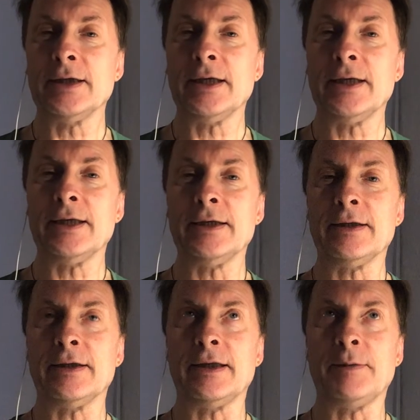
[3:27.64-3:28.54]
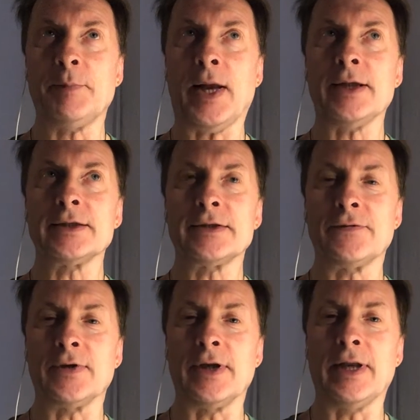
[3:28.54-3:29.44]
in it and the balance of
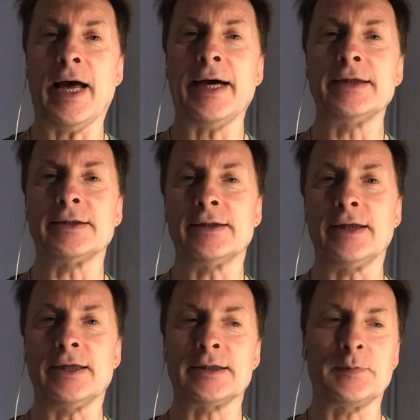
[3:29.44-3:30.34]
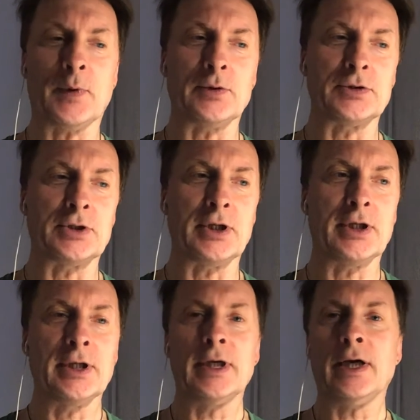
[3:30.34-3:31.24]
the light and the exposure,
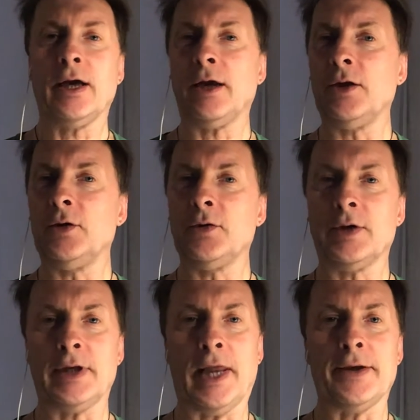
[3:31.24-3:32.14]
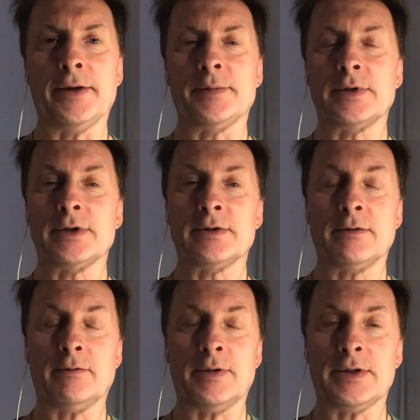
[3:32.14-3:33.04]
you can end up
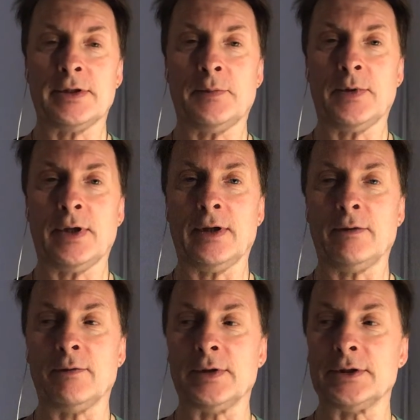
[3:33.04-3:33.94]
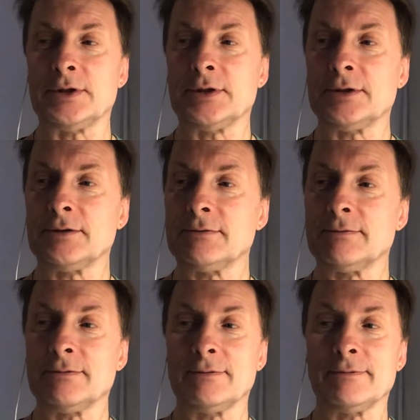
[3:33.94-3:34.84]
with something which
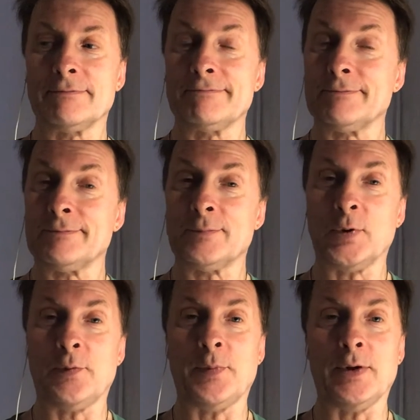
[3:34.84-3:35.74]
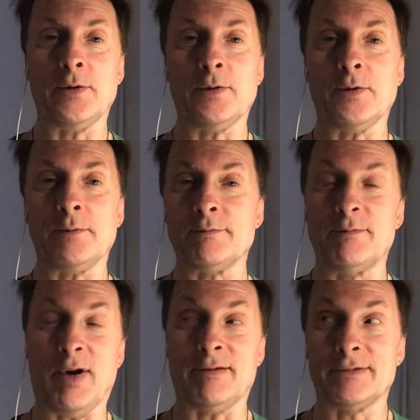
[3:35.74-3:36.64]
would have been
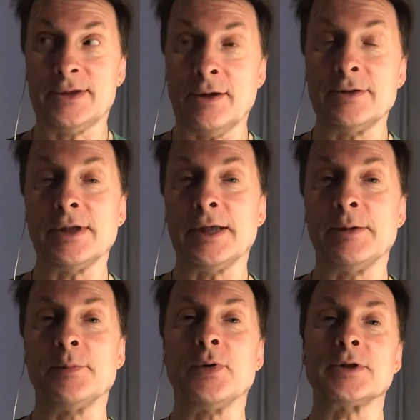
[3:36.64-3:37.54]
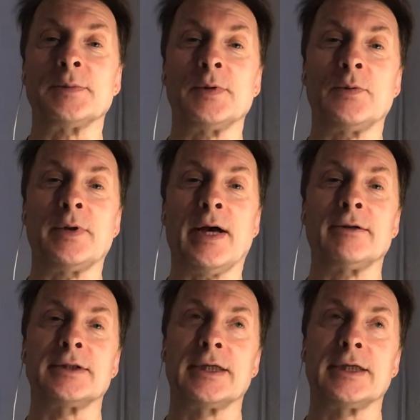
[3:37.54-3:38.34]
totally impossible without